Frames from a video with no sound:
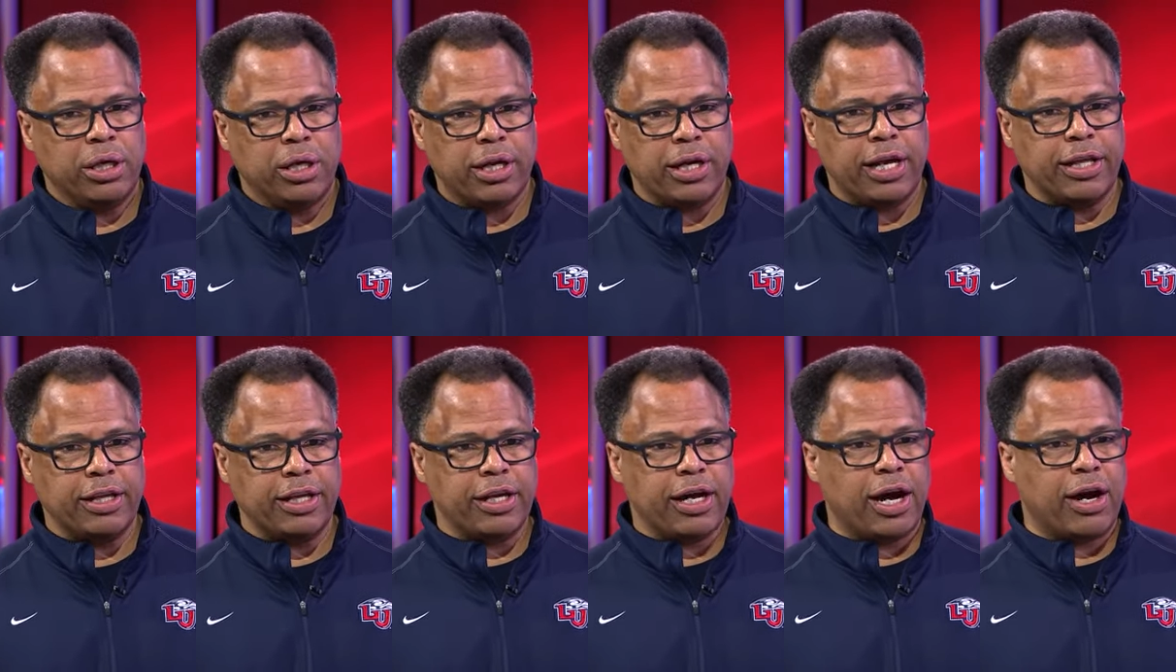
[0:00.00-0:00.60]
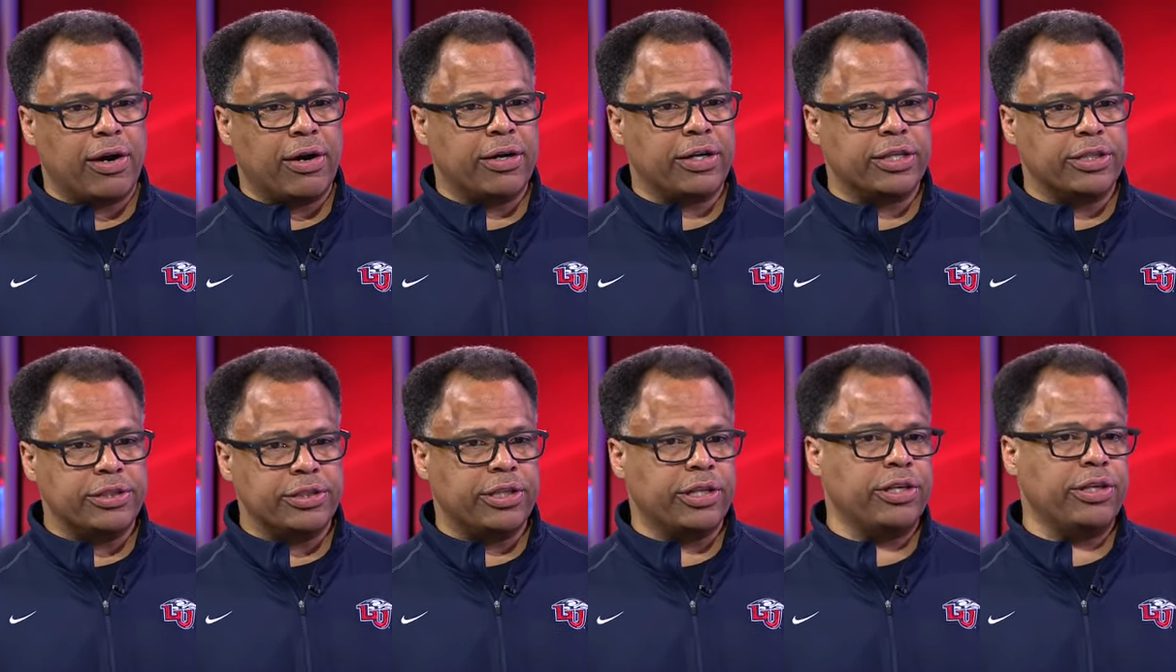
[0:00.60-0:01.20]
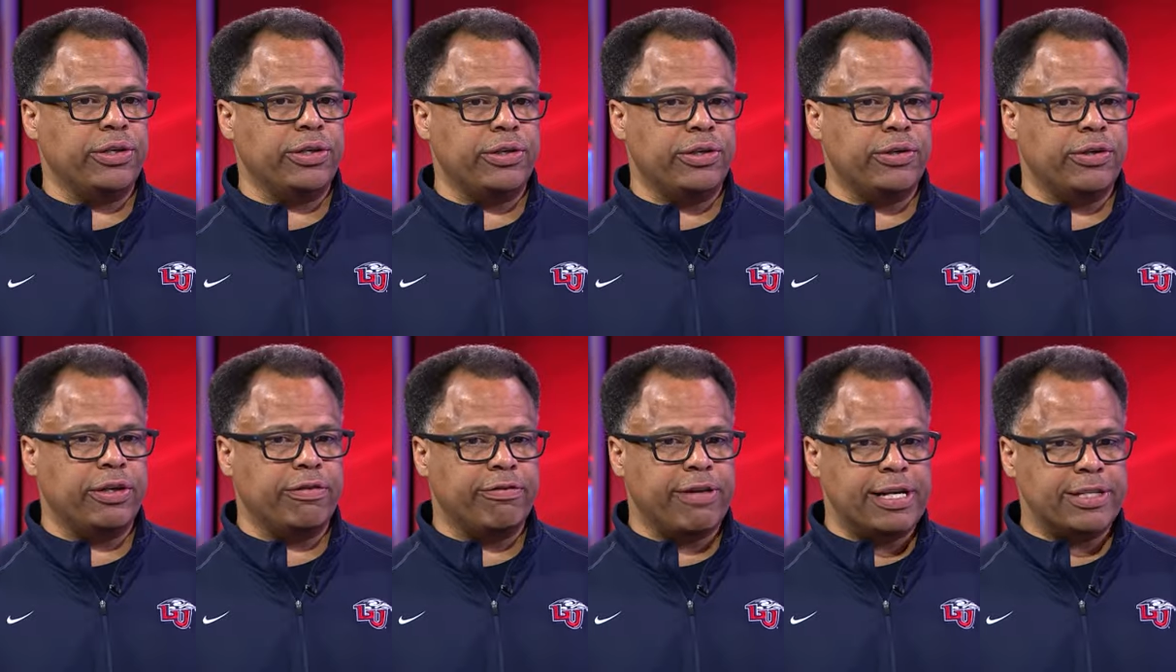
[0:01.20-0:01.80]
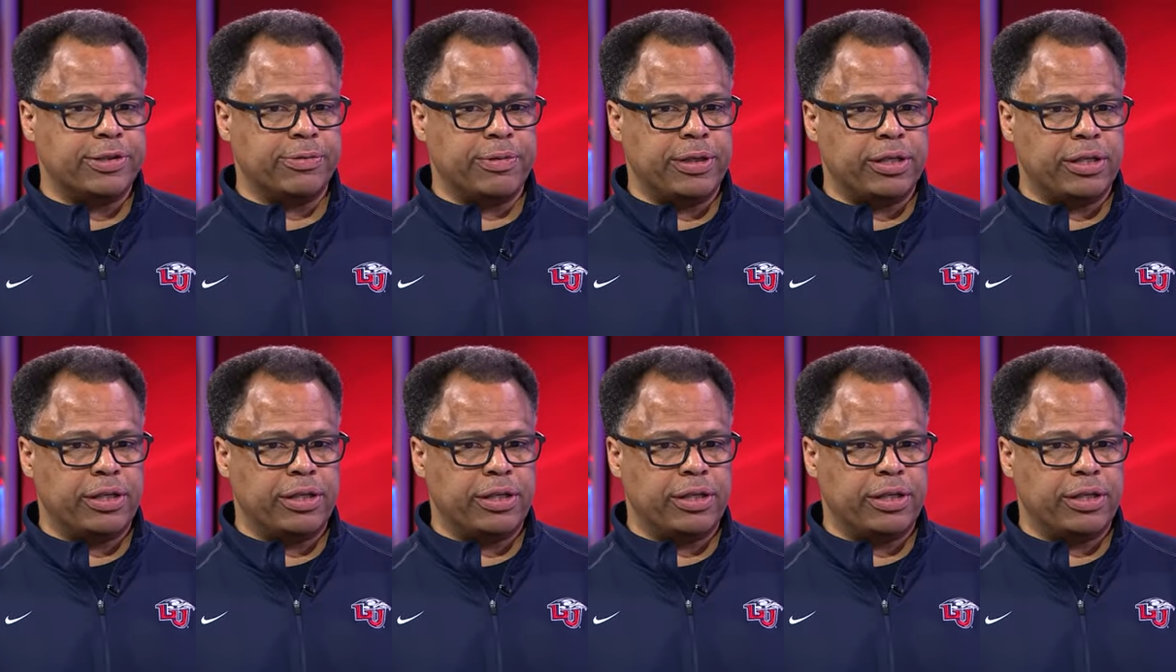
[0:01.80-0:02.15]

And I think our continued investment